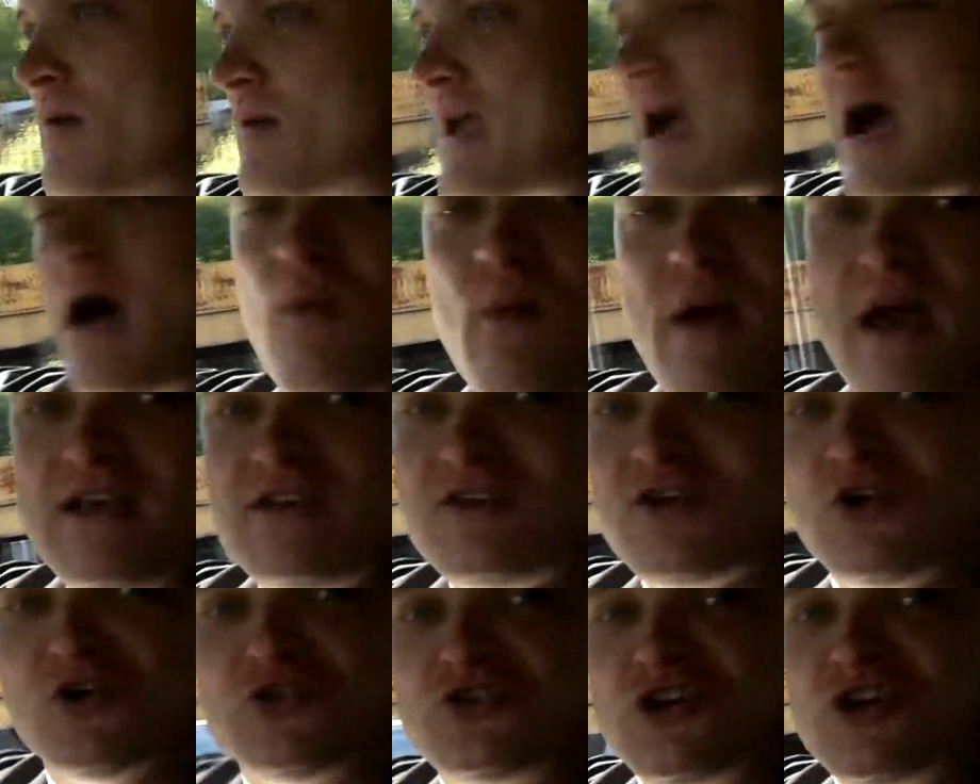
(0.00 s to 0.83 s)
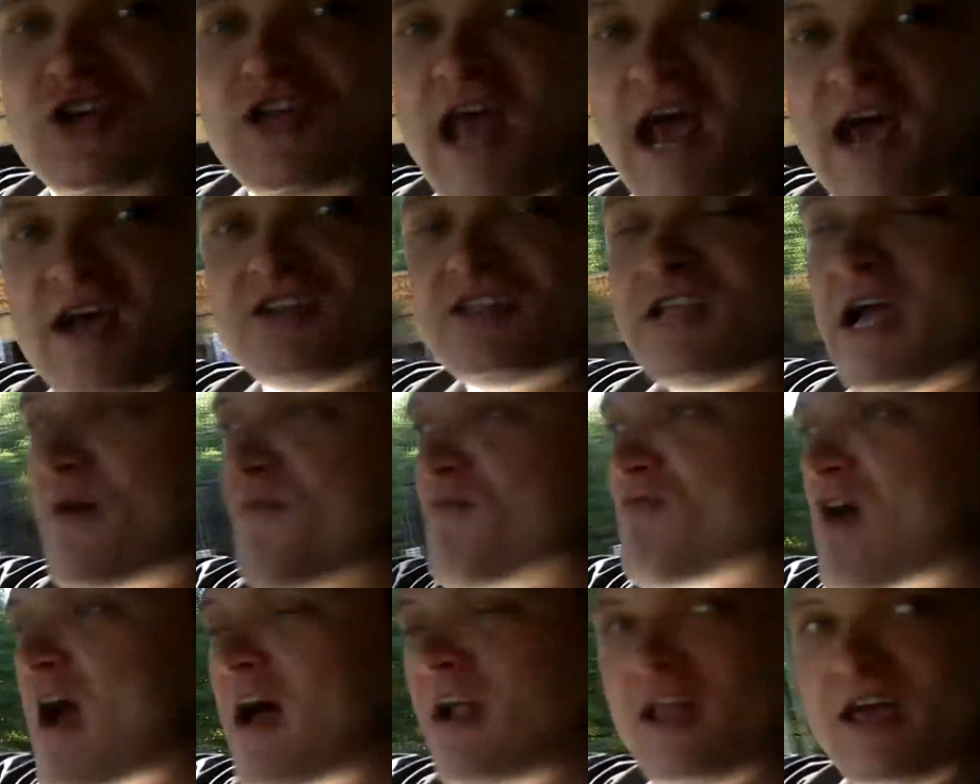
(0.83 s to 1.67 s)
Can't wait to go to the next
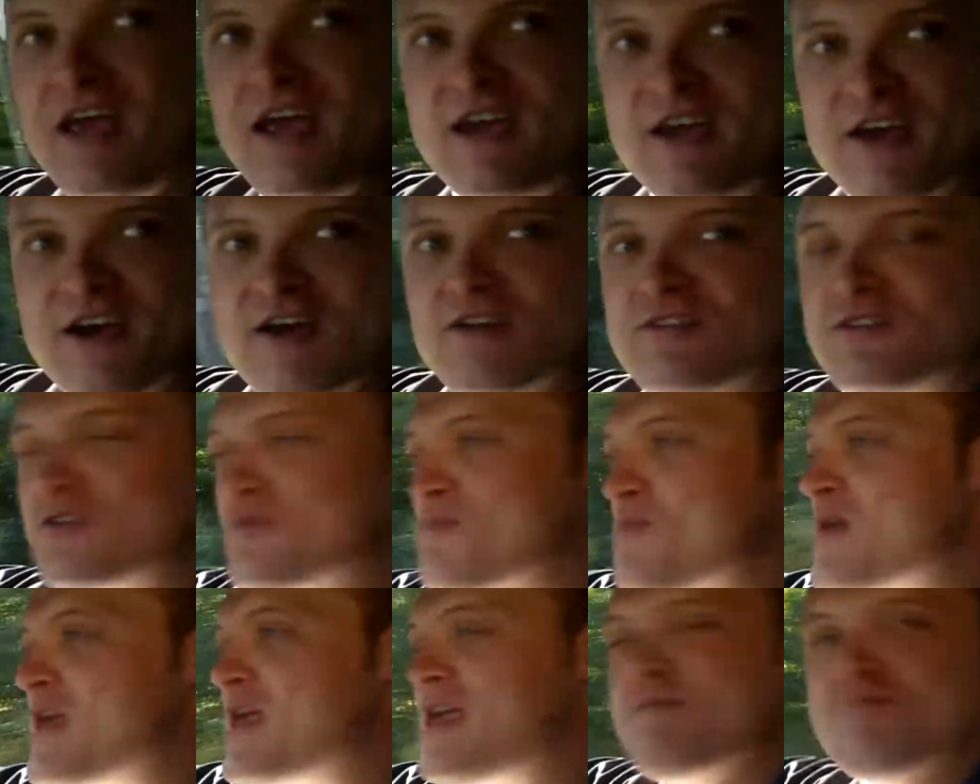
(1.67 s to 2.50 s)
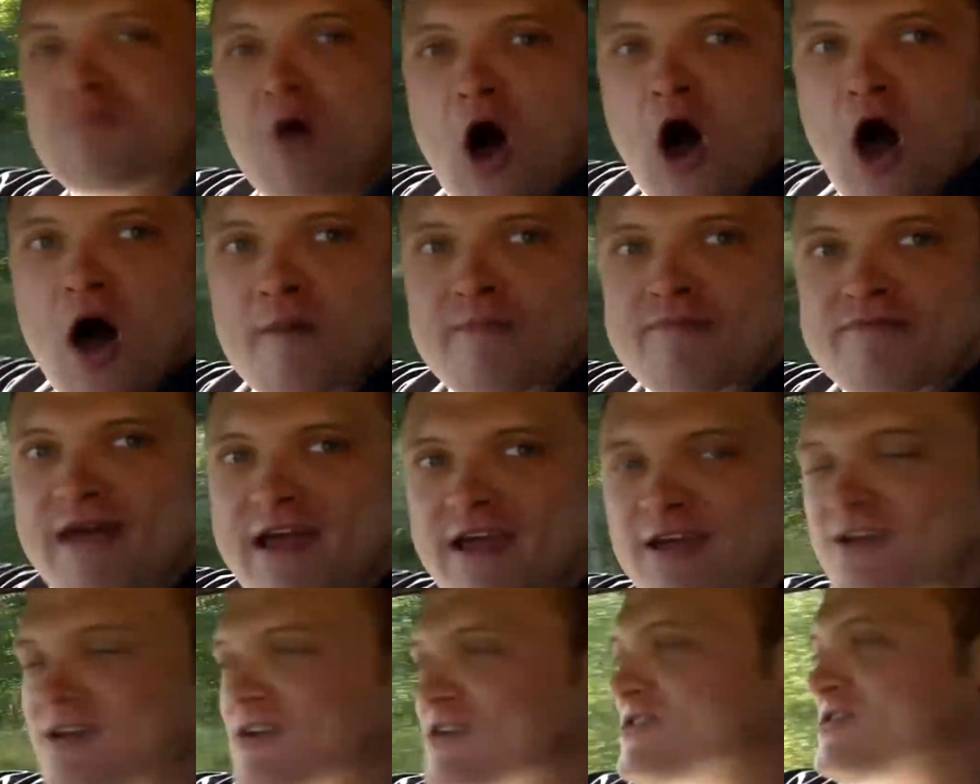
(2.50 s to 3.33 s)
ham rally, to meet more
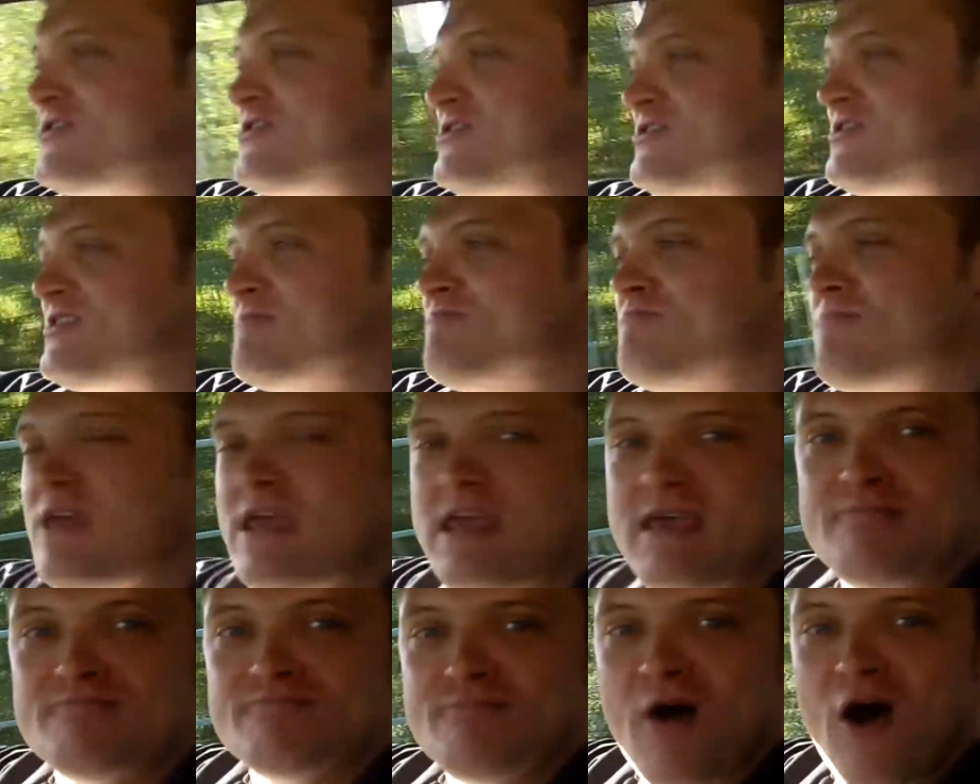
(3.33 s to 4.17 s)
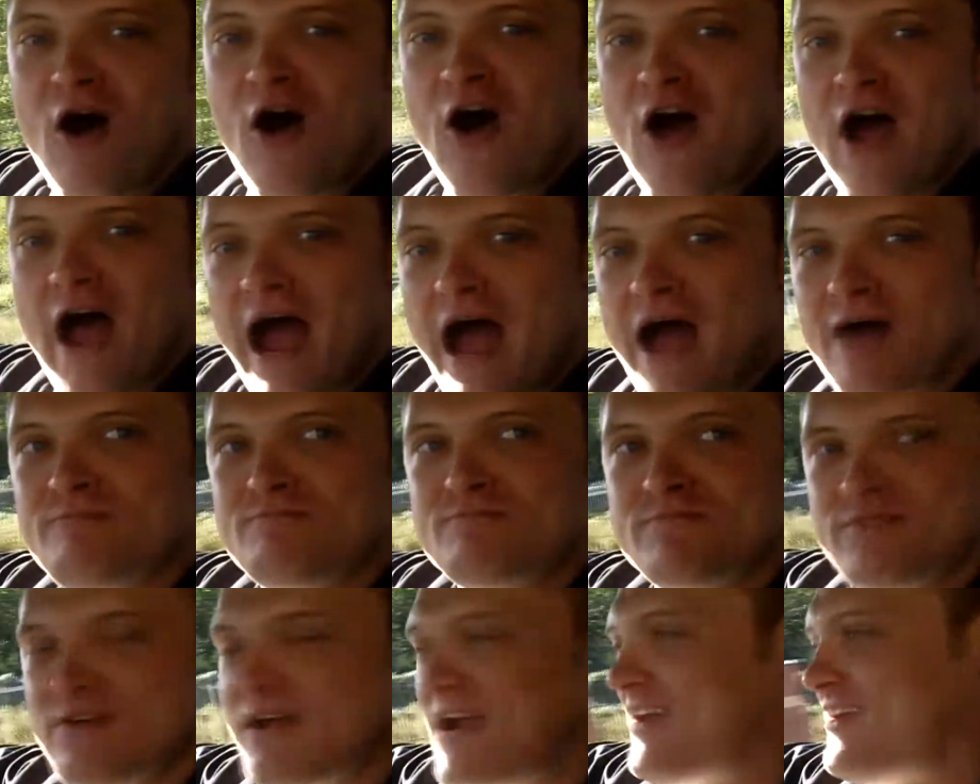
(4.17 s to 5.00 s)
breakers, to meet more
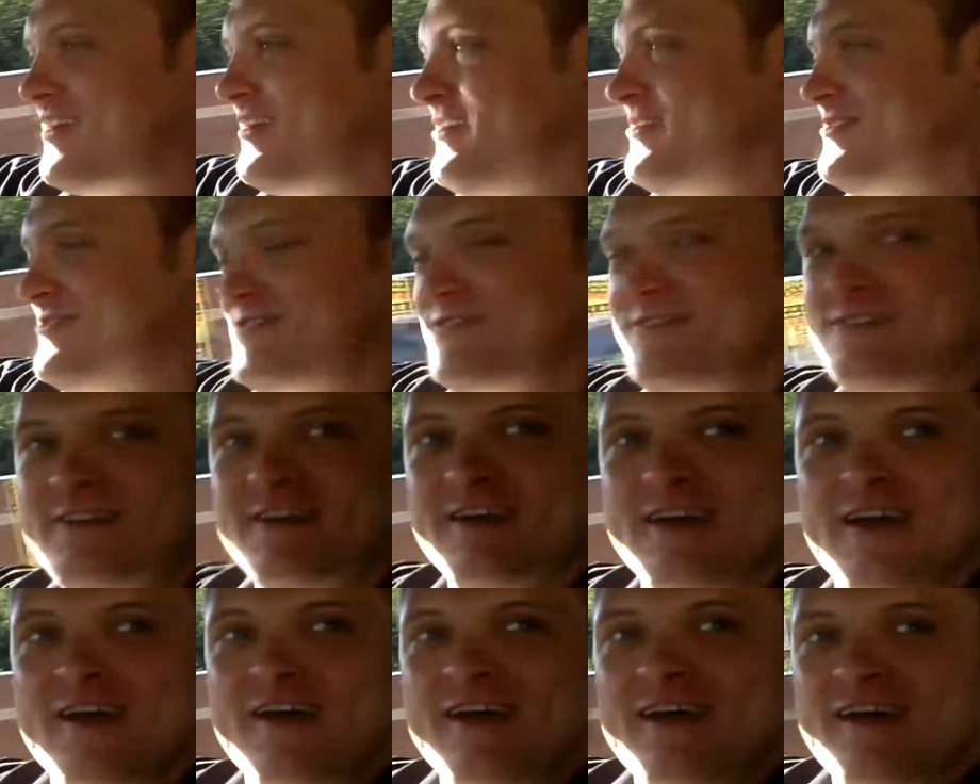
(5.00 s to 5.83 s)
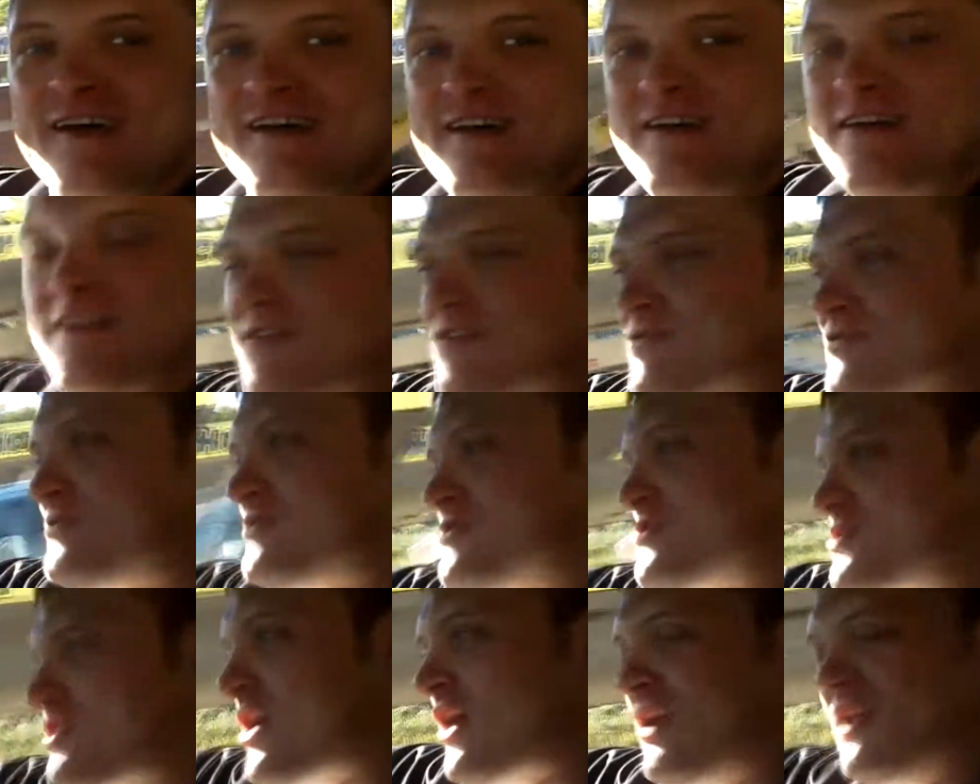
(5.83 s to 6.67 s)
ham breakers
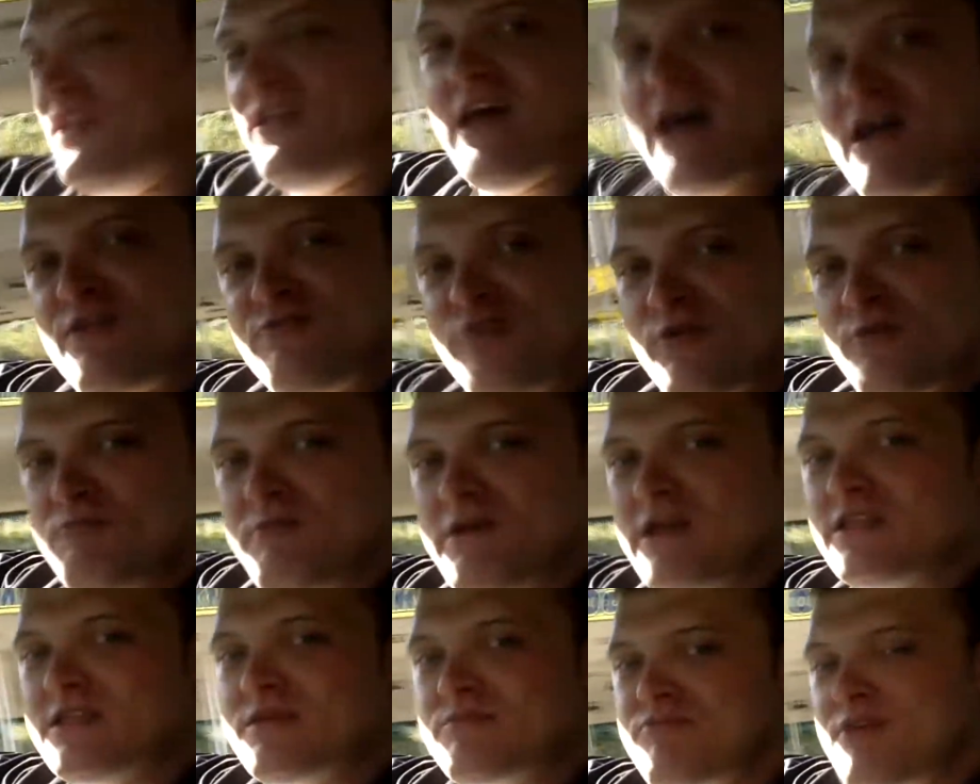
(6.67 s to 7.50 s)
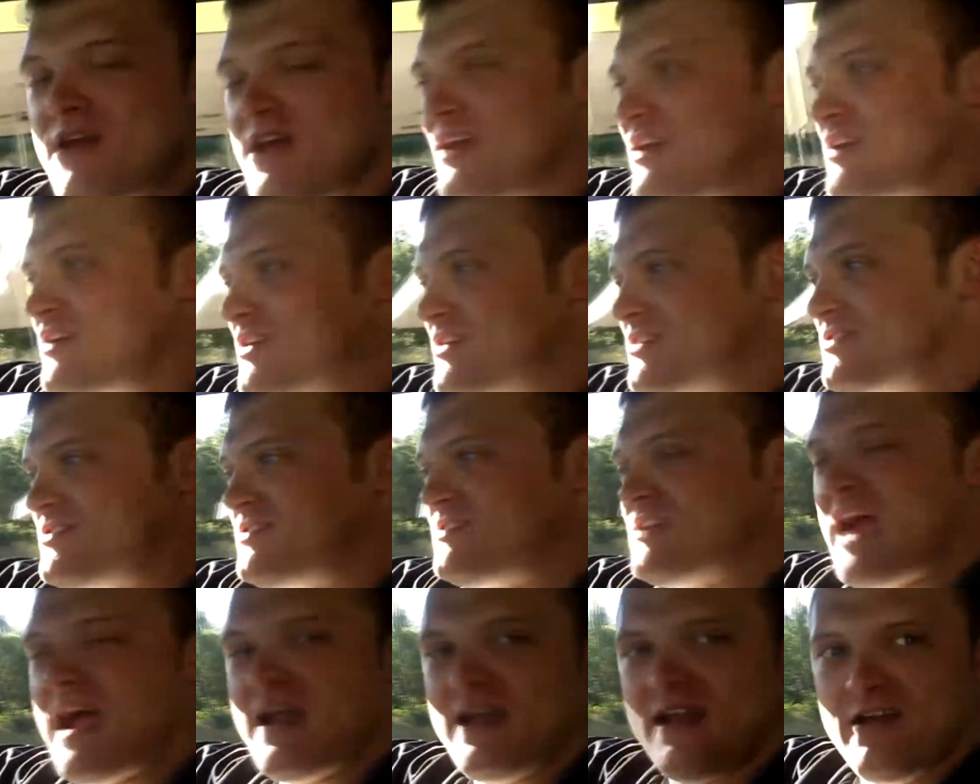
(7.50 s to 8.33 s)
is Colin the Head from Meet the Breakers,
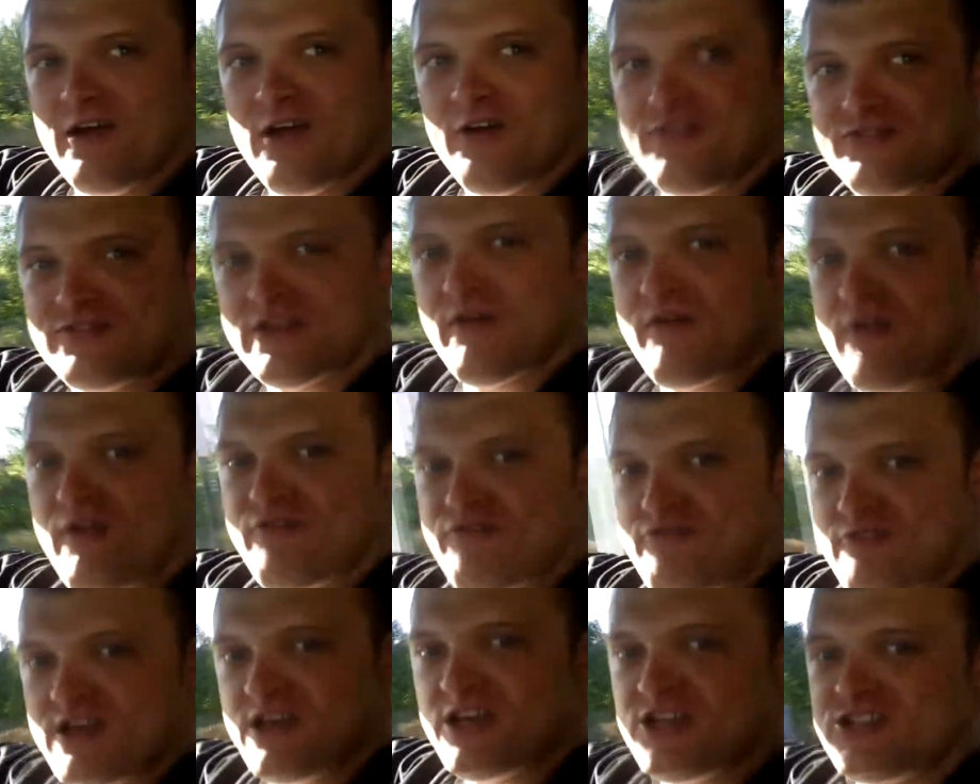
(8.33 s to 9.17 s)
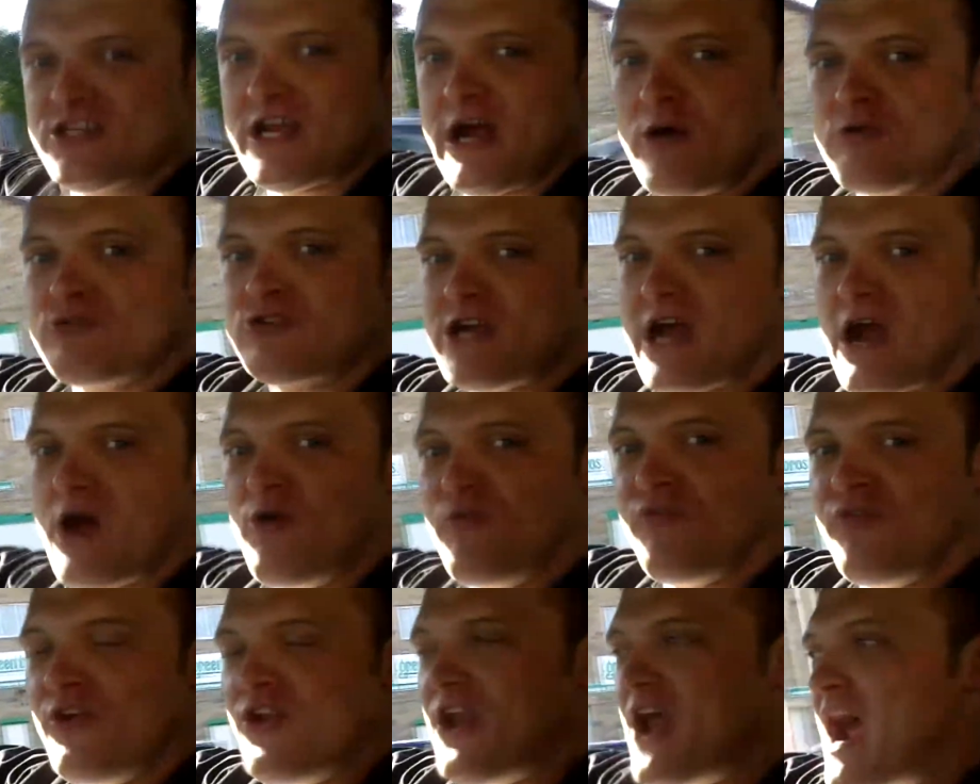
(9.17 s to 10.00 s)
signing off 73. Ciao, ciao
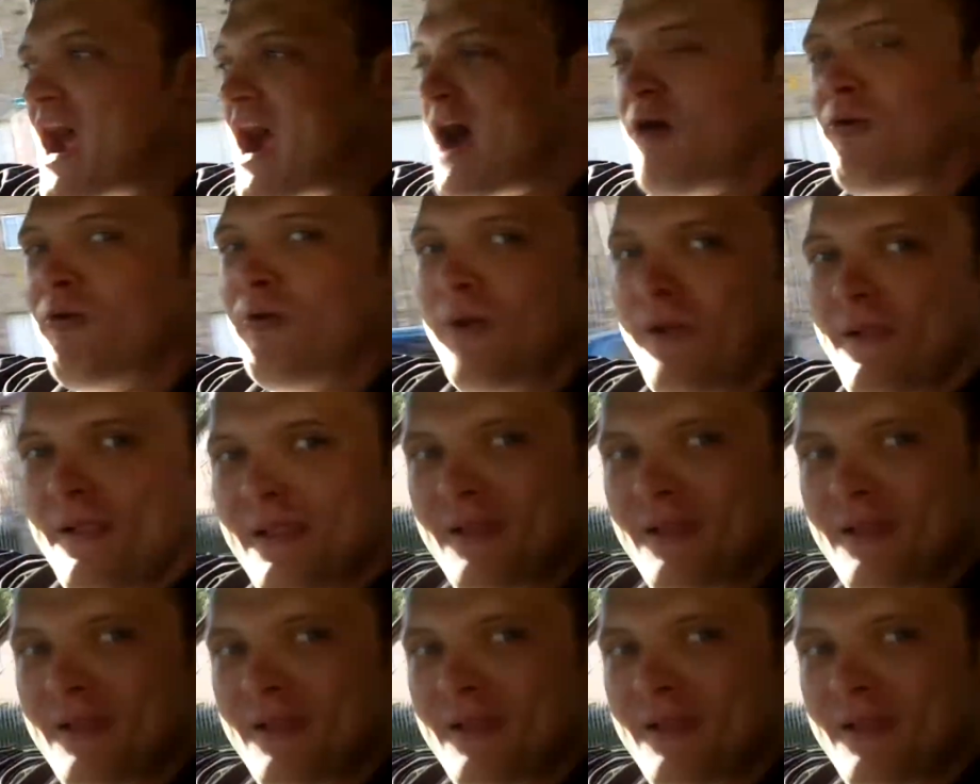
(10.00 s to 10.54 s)
for now.